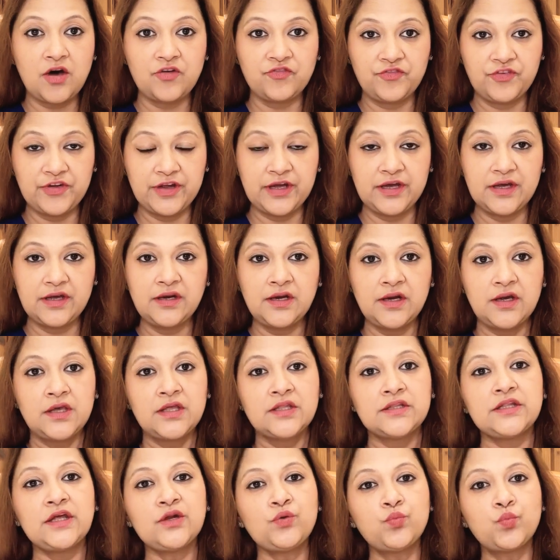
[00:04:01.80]
aware
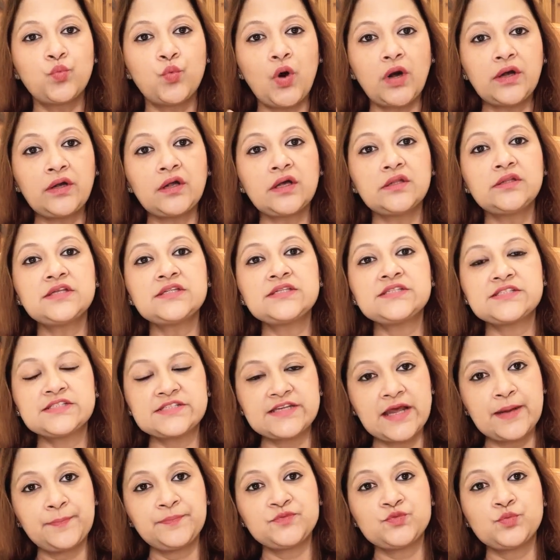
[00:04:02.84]
that what are the
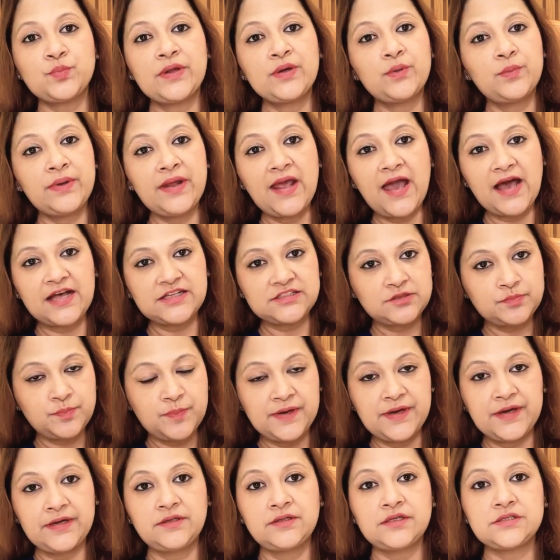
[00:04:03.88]
steps when we
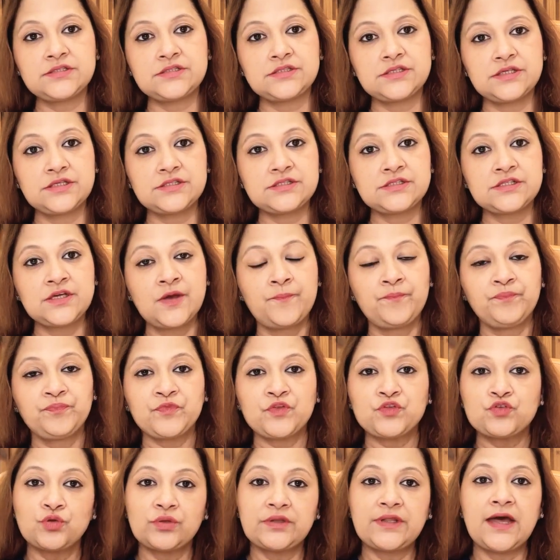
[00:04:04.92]
aspirate the cyst
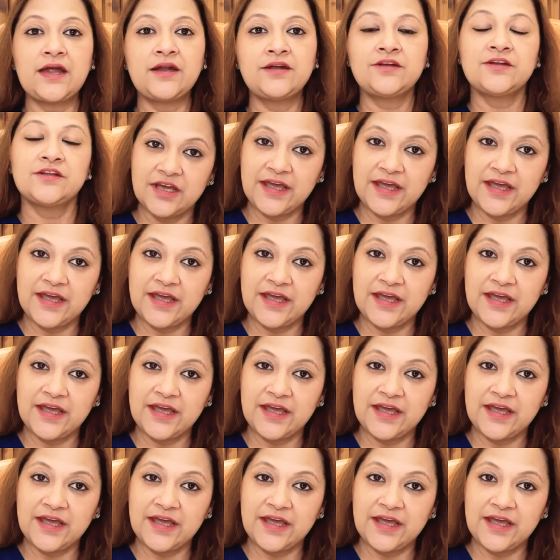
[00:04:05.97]
so that